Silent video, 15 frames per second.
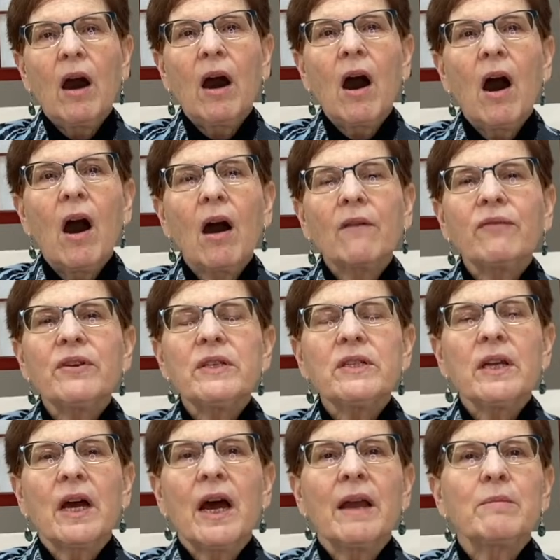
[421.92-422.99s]

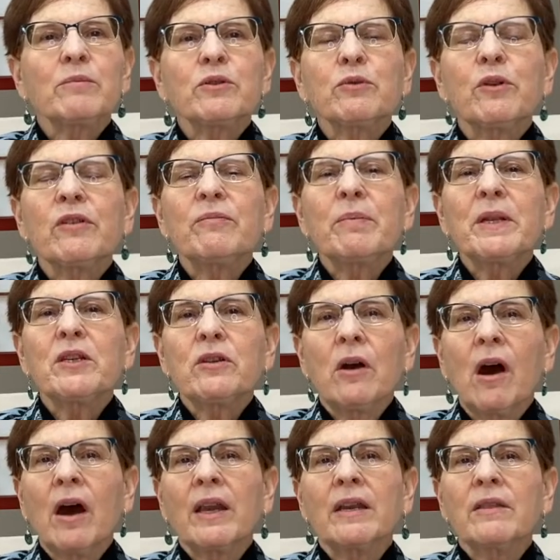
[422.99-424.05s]
Oftentimes, we've been
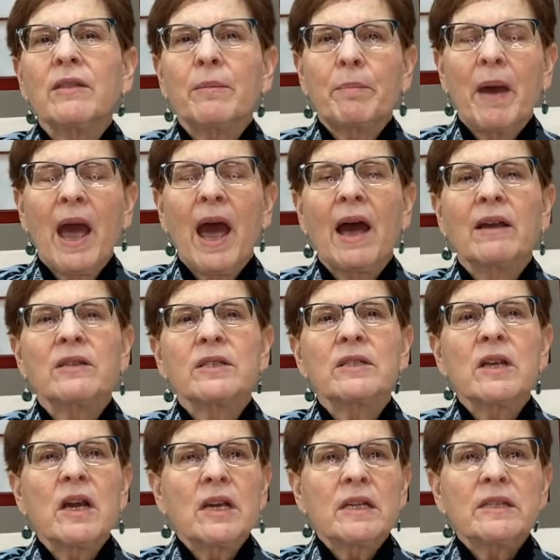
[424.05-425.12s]
taught in the past,
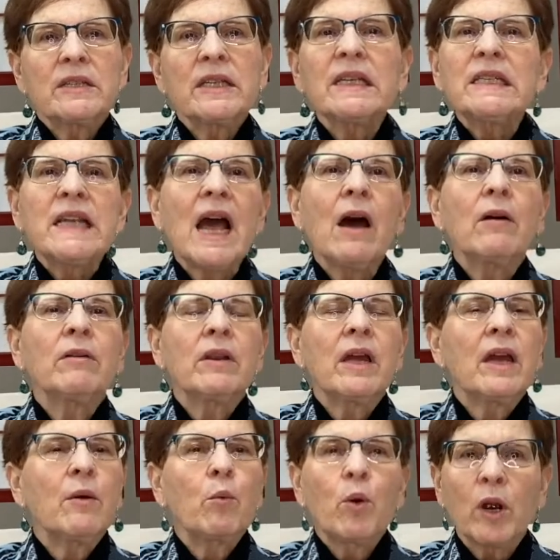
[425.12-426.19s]
sit down
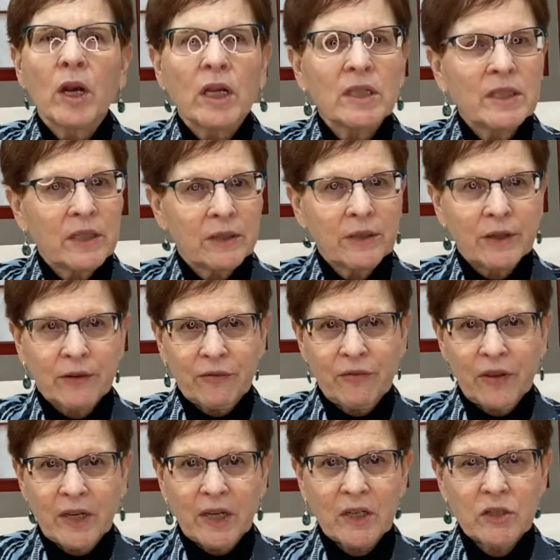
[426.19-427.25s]
and work until you're
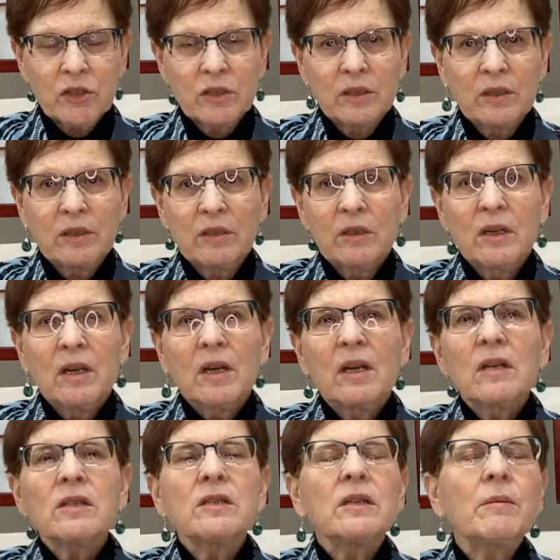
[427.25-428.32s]
finished.
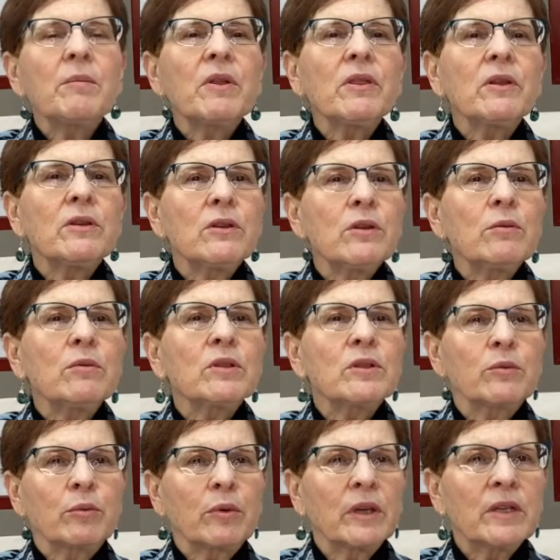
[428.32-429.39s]
Some of the newest
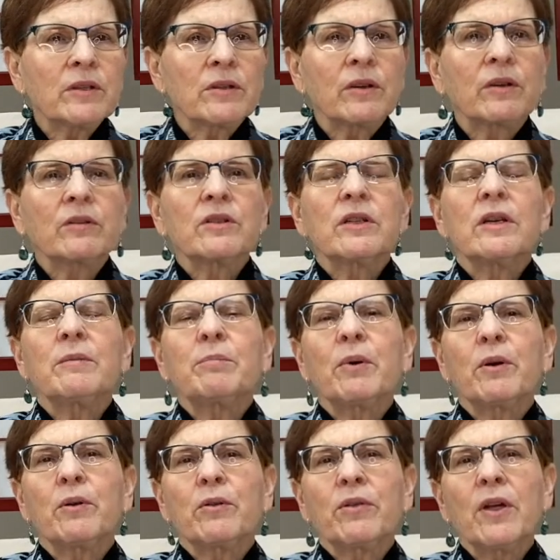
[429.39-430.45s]
research in
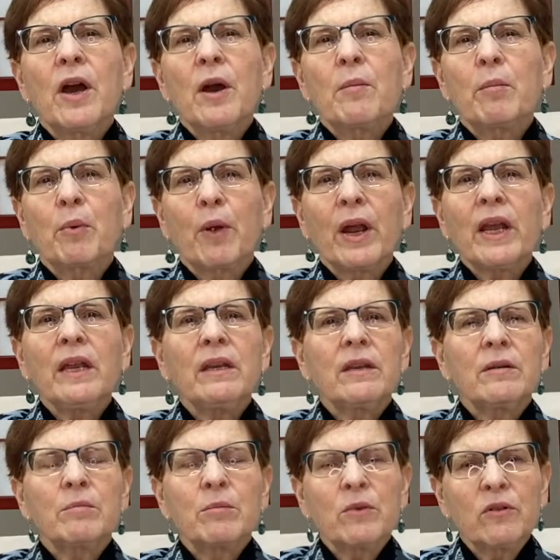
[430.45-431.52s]
both brain
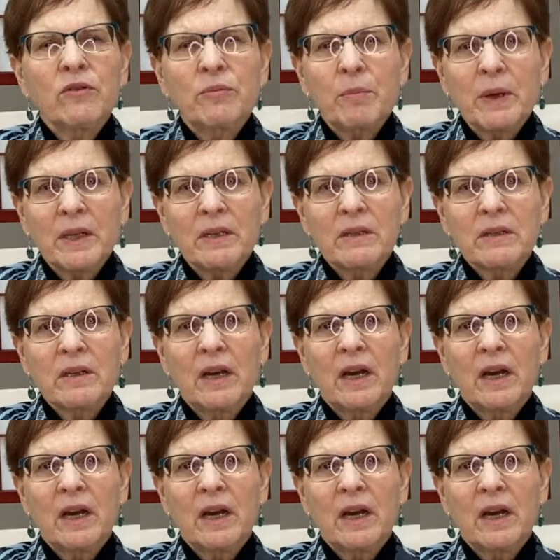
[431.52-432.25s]
and movement